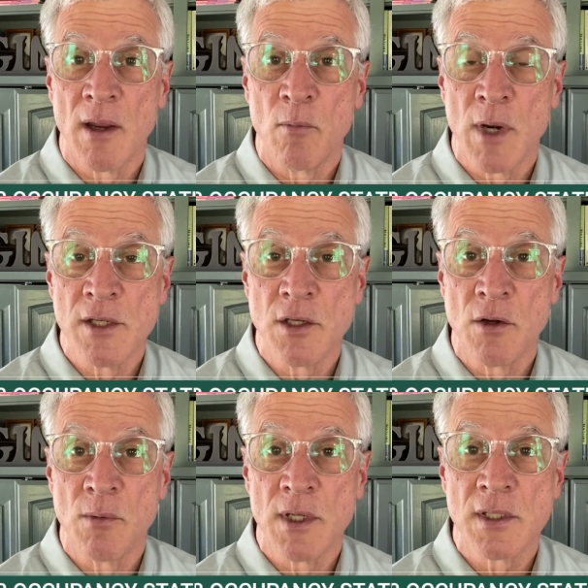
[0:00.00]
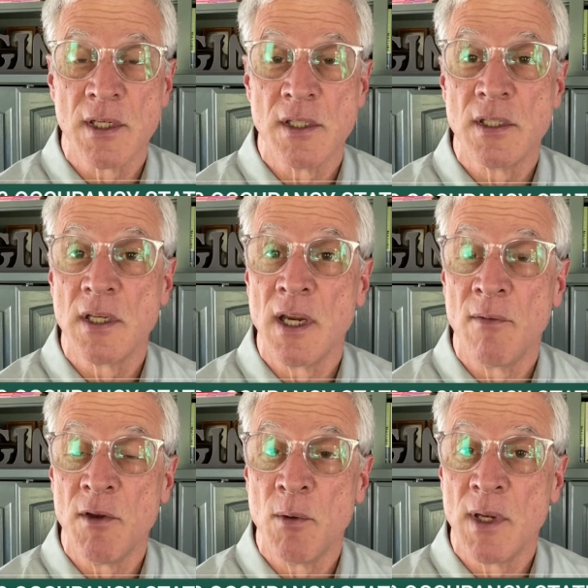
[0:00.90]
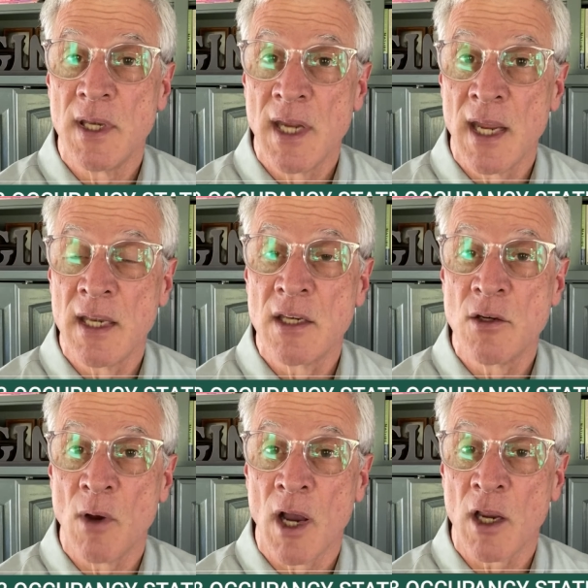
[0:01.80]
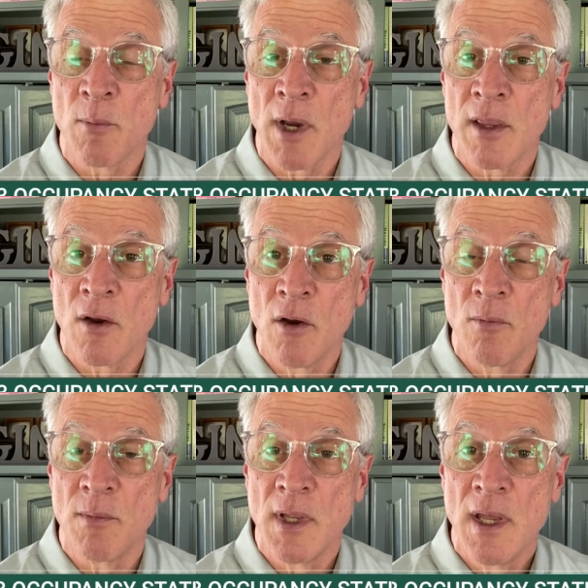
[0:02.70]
raising your risk is if you intend to occupy the home.